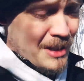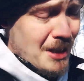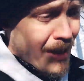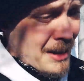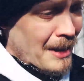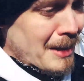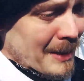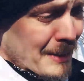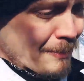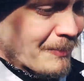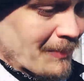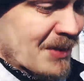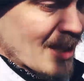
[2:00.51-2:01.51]

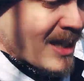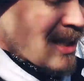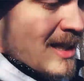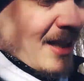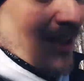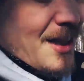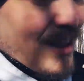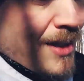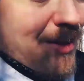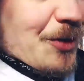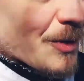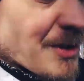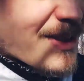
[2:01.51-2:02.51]
Um,
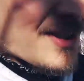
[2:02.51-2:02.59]
doing,